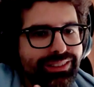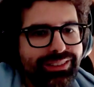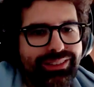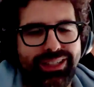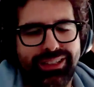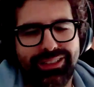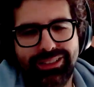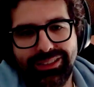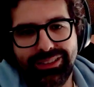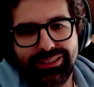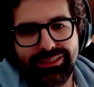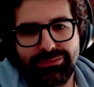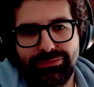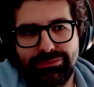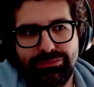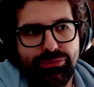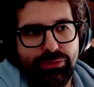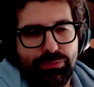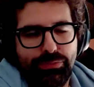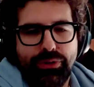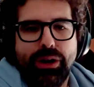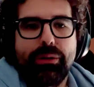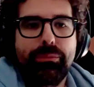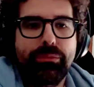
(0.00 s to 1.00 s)
exactly
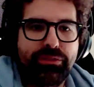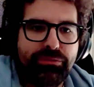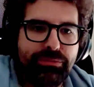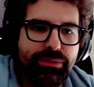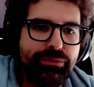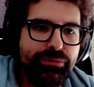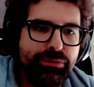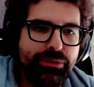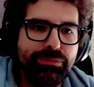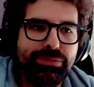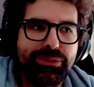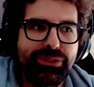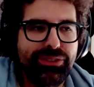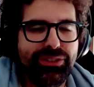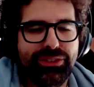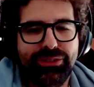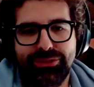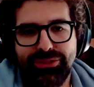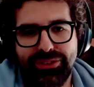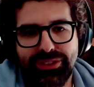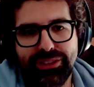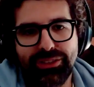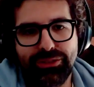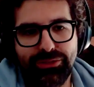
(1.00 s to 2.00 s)
the problem of before because it
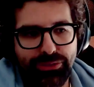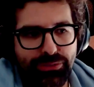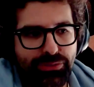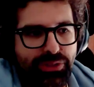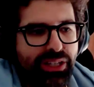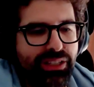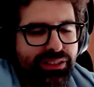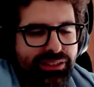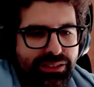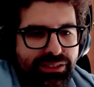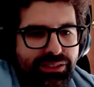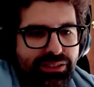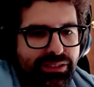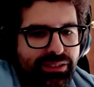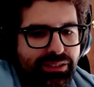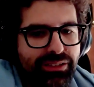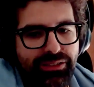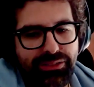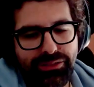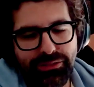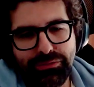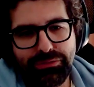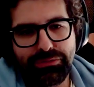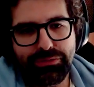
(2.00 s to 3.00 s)
could still do that and then you
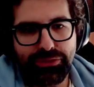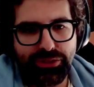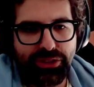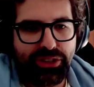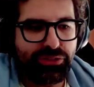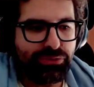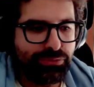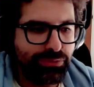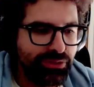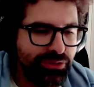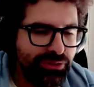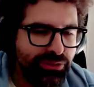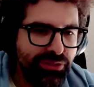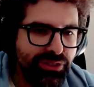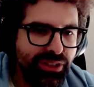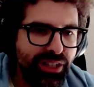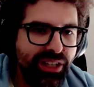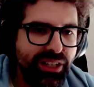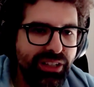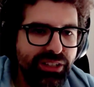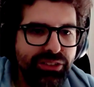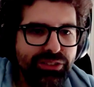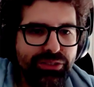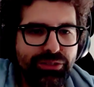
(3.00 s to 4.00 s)
don't for cost reasons.
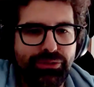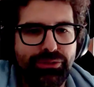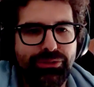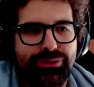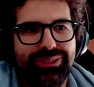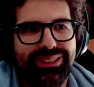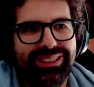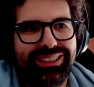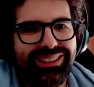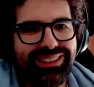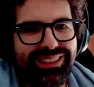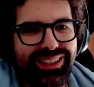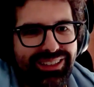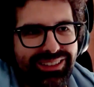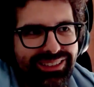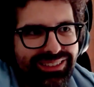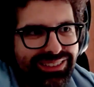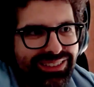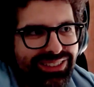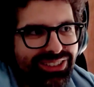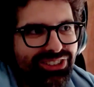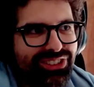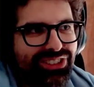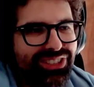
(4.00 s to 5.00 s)
So it's not
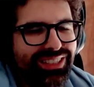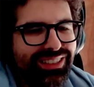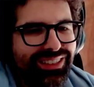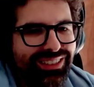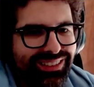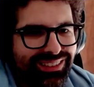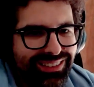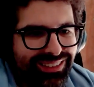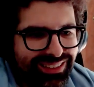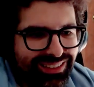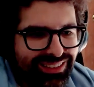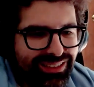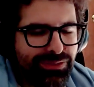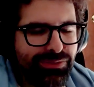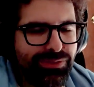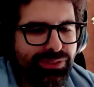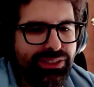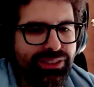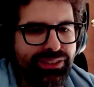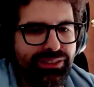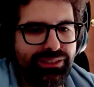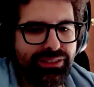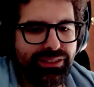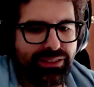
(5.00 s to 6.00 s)
changing
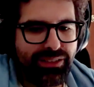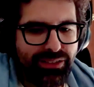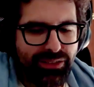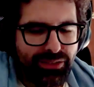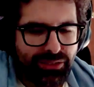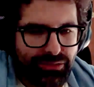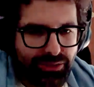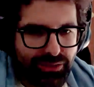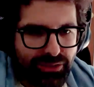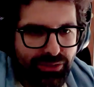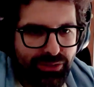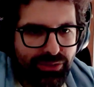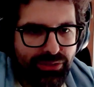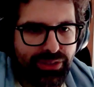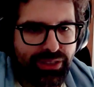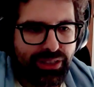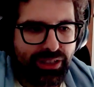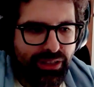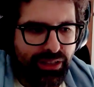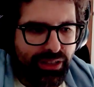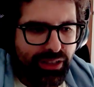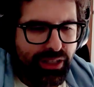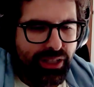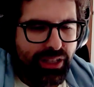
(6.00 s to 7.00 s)
significantly the
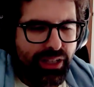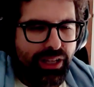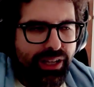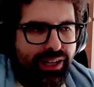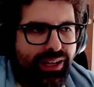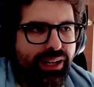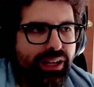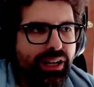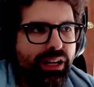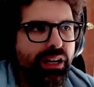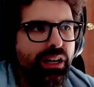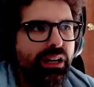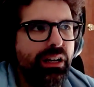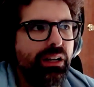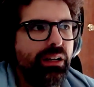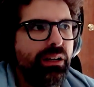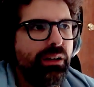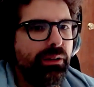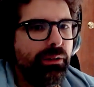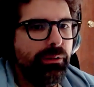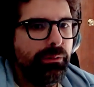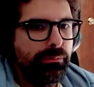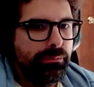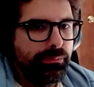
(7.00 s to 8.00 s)
deal.
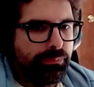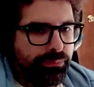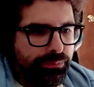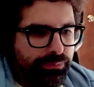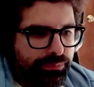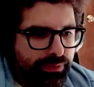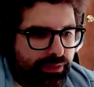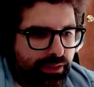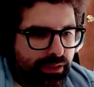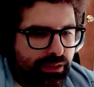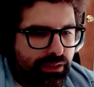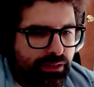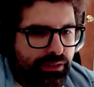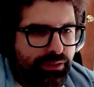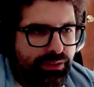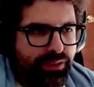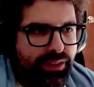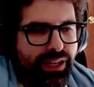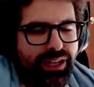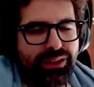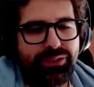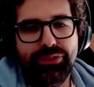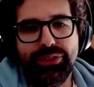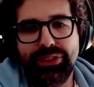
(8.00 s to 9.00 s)

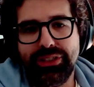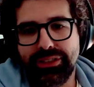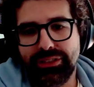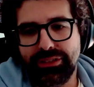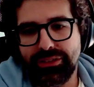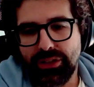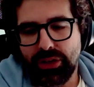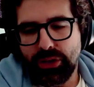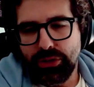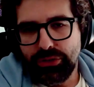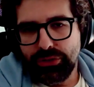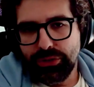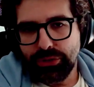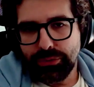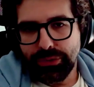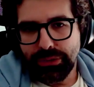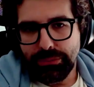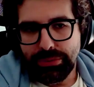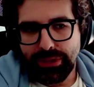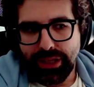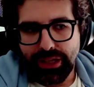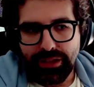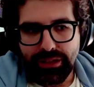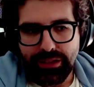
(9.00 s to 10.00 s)
Now you can auto
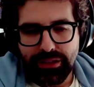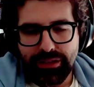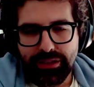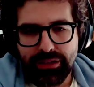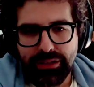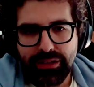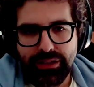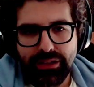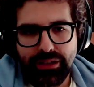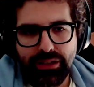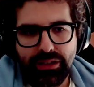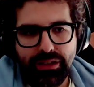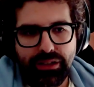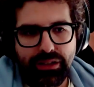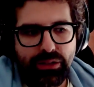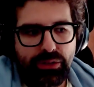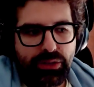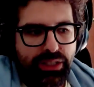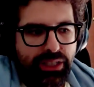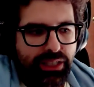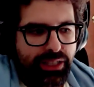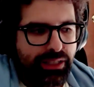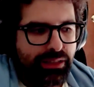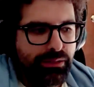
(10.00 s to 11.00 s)
reply.
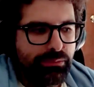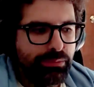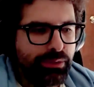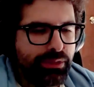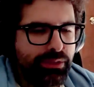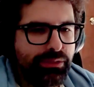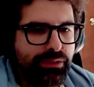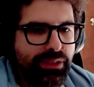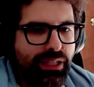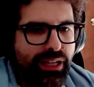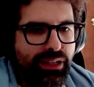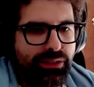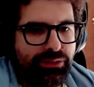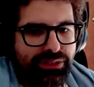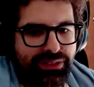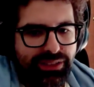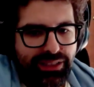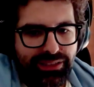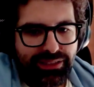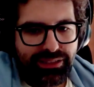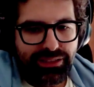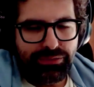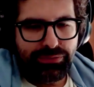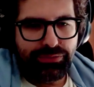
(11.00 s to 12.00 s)
Okay, but how is
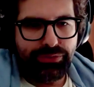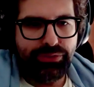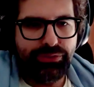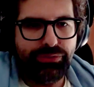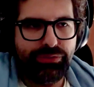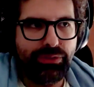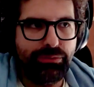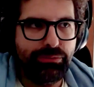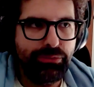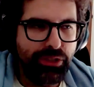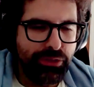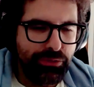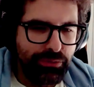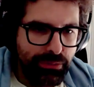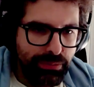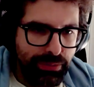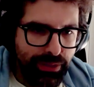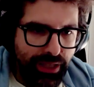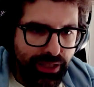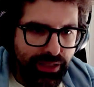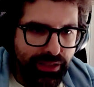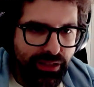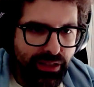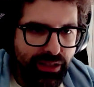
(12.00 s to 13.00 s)
that different from not
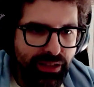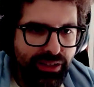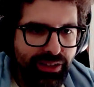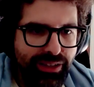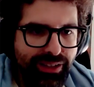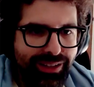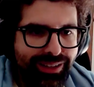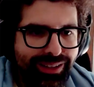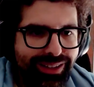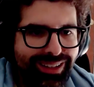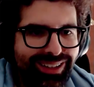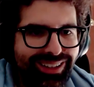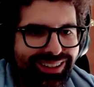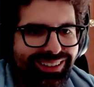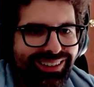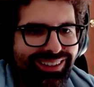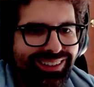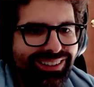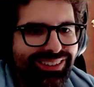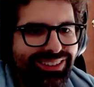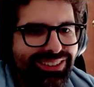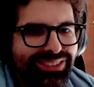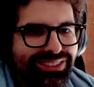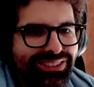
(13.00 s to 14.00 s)
replying?
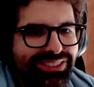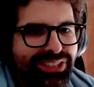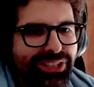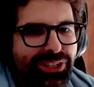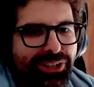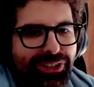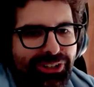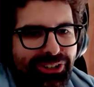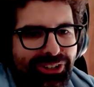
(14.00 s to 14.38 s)
Uh, so,